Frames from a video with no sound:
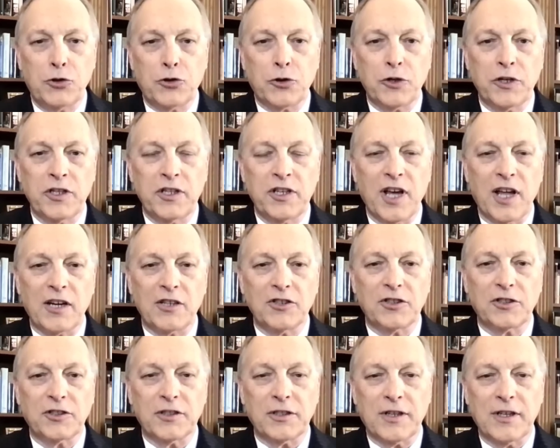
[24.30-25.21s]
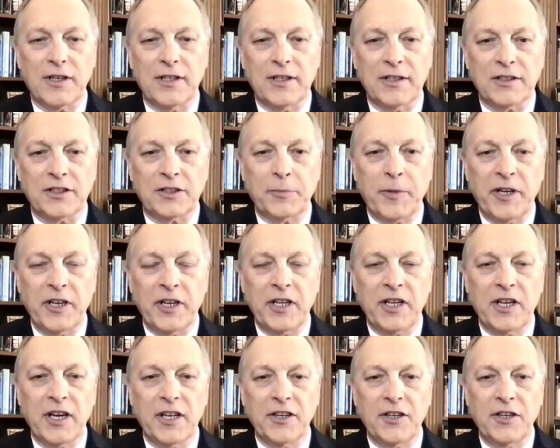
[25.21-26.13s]
$2 trillion
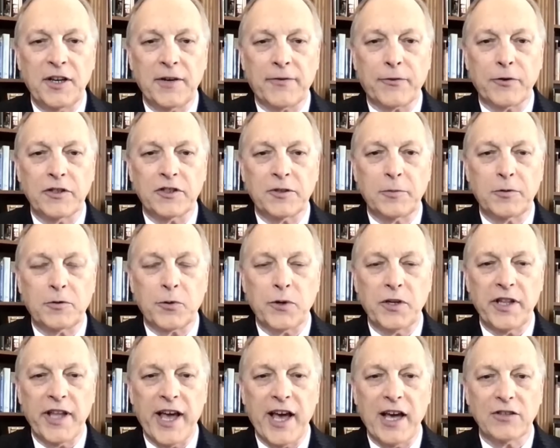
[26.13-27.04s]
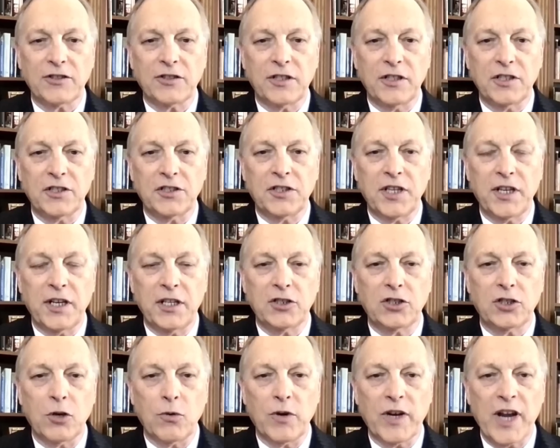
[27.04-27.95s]
spending cut difference between the House and the
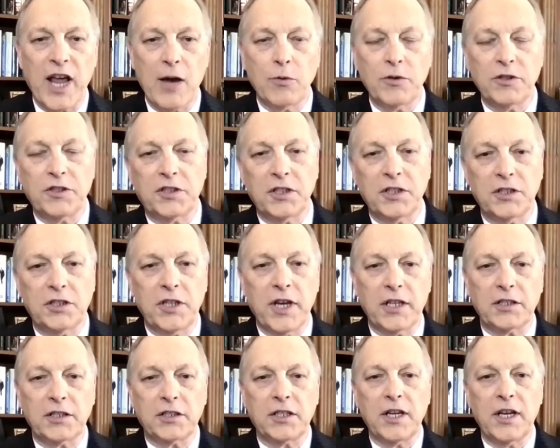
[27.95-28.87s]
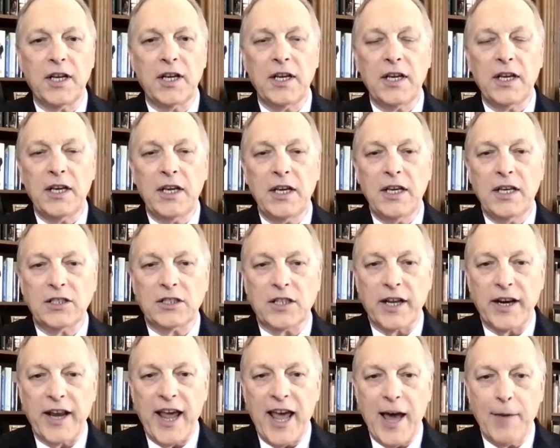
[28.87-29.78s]
Senate. So what I would suggest
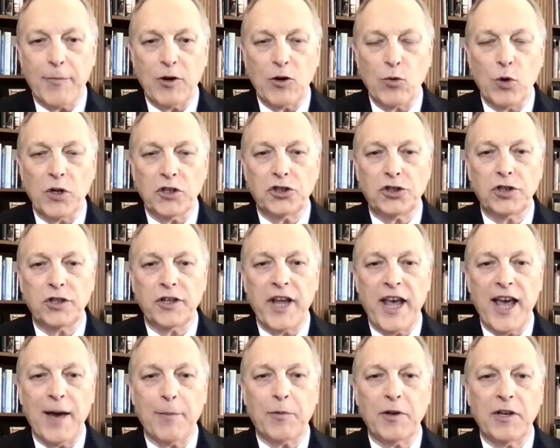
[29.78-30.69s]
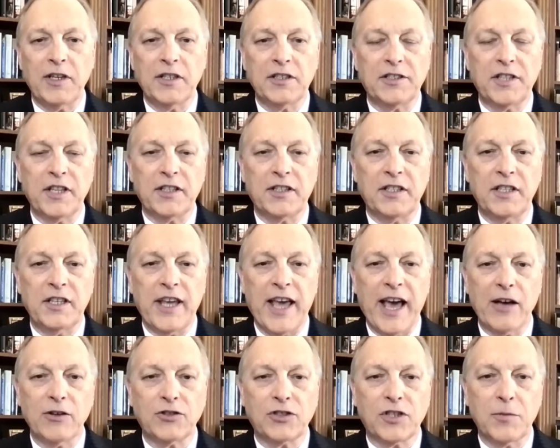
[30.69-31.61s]
is going to happen, what should happen, is that
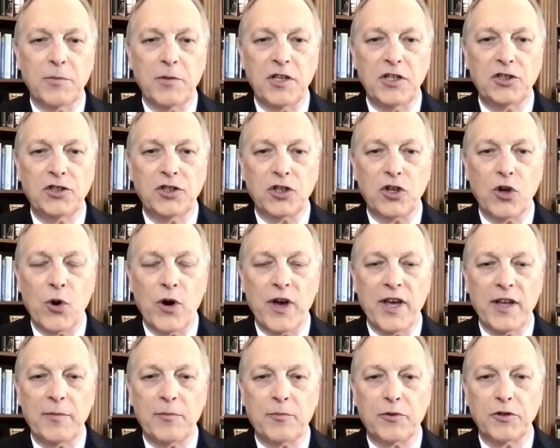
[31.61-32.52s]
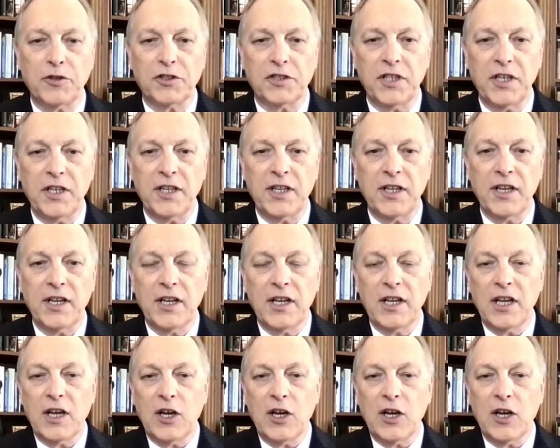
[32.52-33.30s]
the House committee should go ahead and proceed